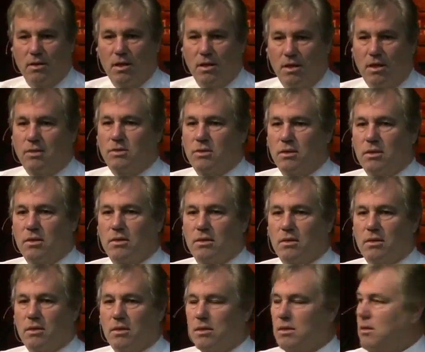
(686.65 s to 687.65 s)

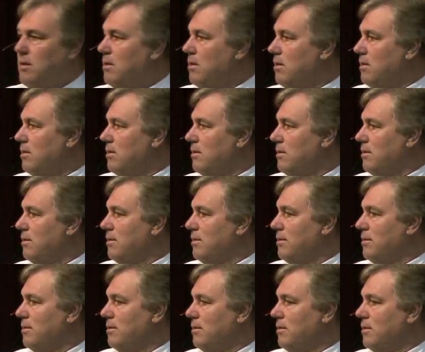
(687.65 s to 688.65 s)

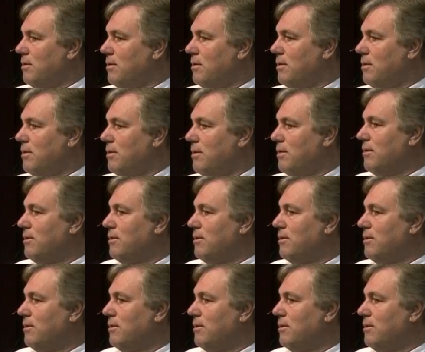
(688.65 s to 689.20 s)
(silence)